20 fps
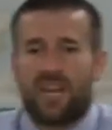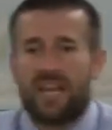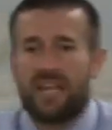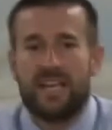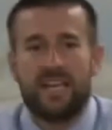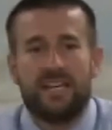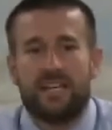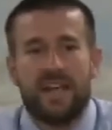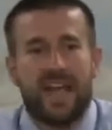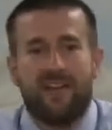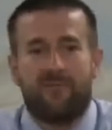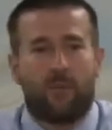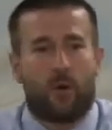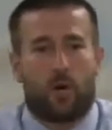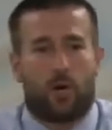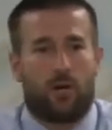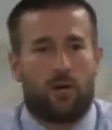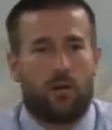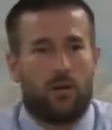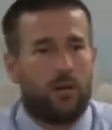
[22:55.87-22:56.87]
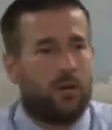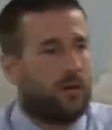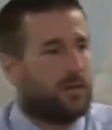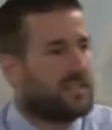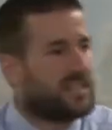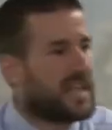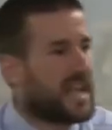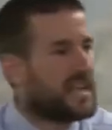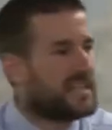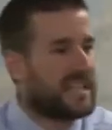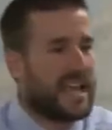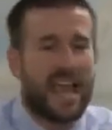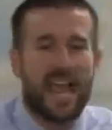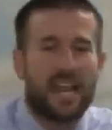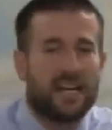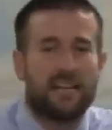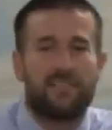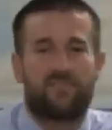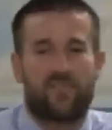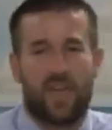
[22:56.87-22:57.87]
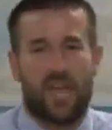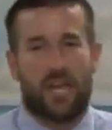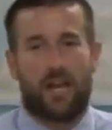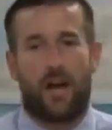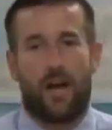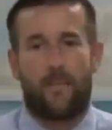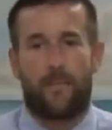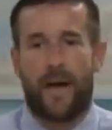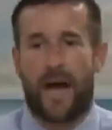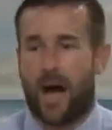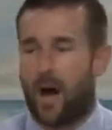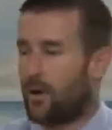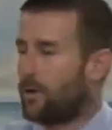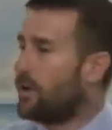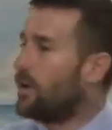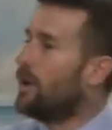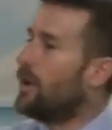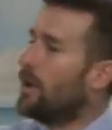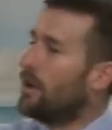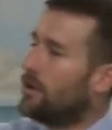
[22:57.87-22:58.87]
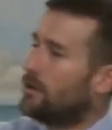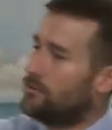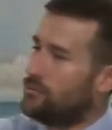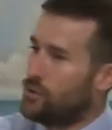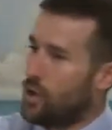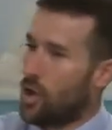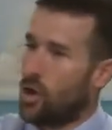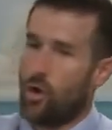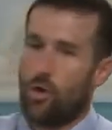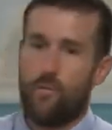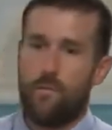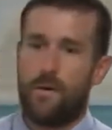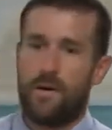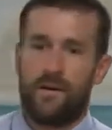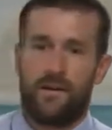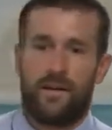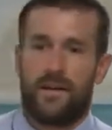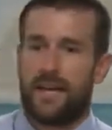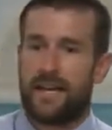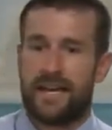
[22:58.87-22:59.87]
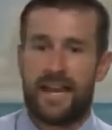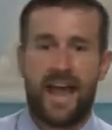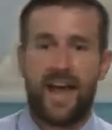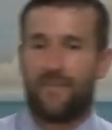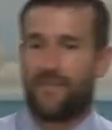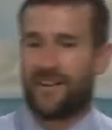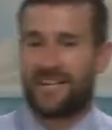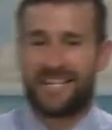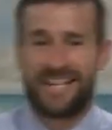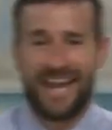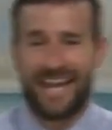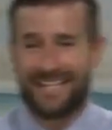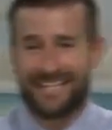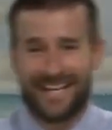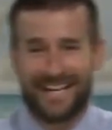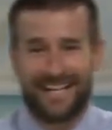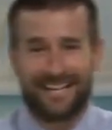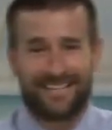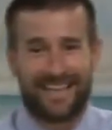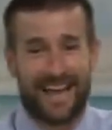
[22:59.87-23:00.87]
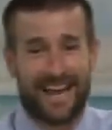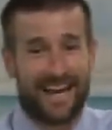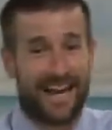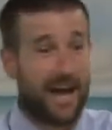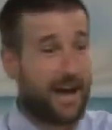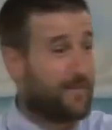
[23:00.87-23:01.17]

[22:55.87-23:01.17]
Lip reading: And he never says anything about Job. He never says anything